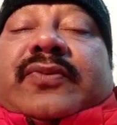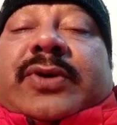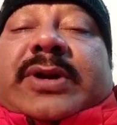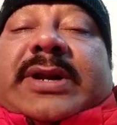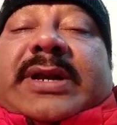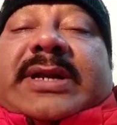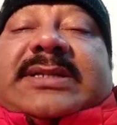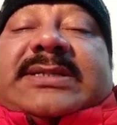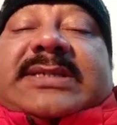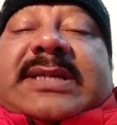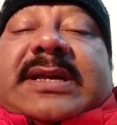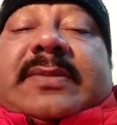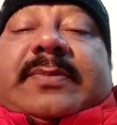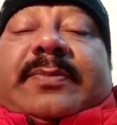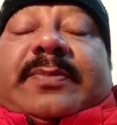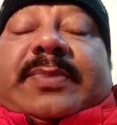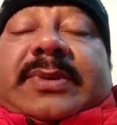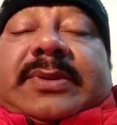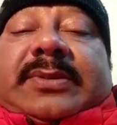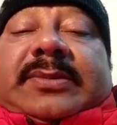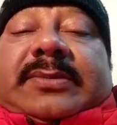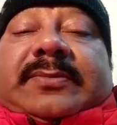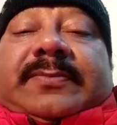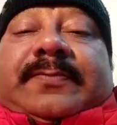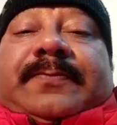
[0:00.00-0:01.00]
For
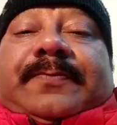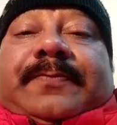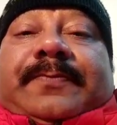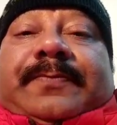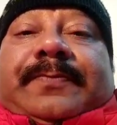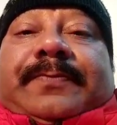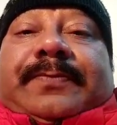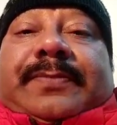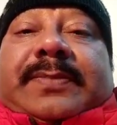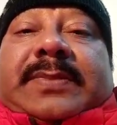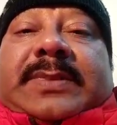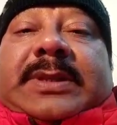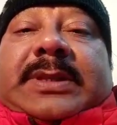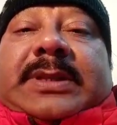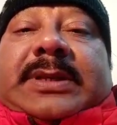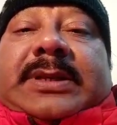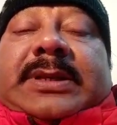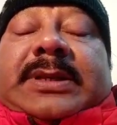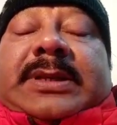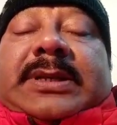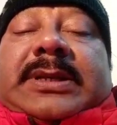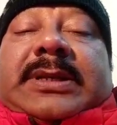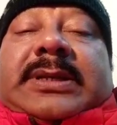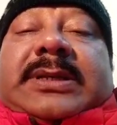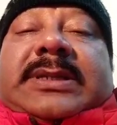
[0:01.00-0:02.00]
example,
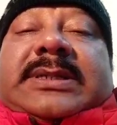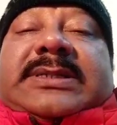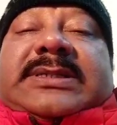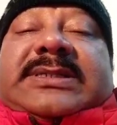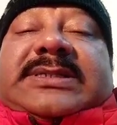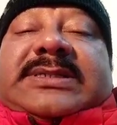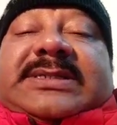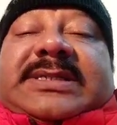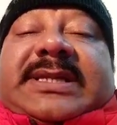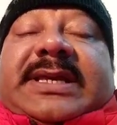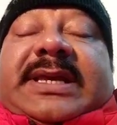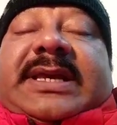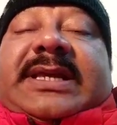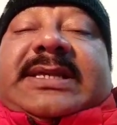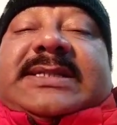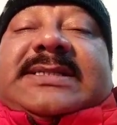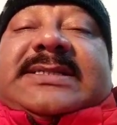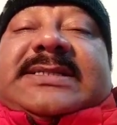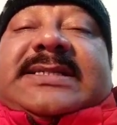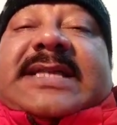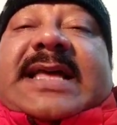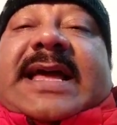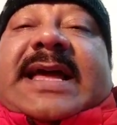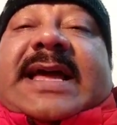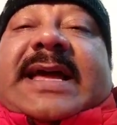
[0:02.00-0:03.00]
she
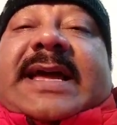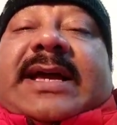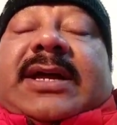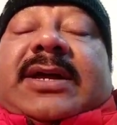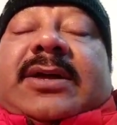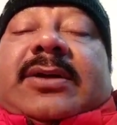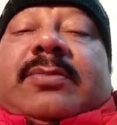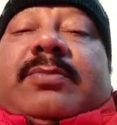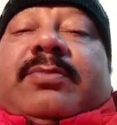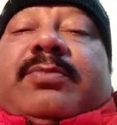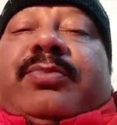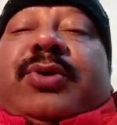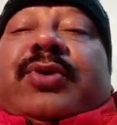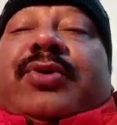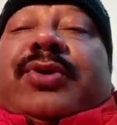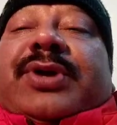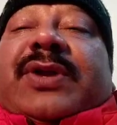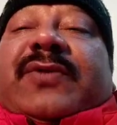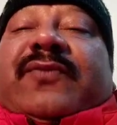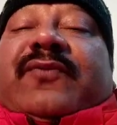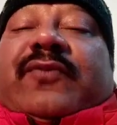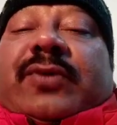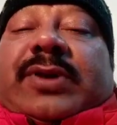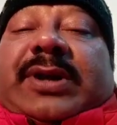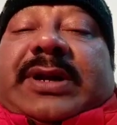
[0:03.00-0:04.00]
sang
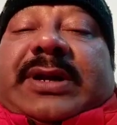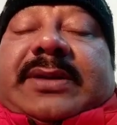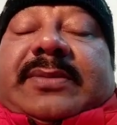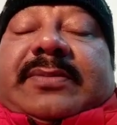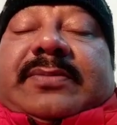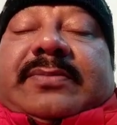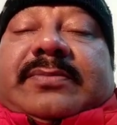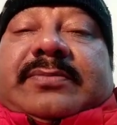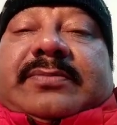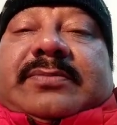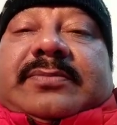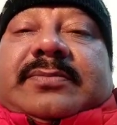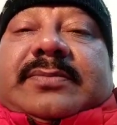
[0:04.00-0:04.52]
beautifully.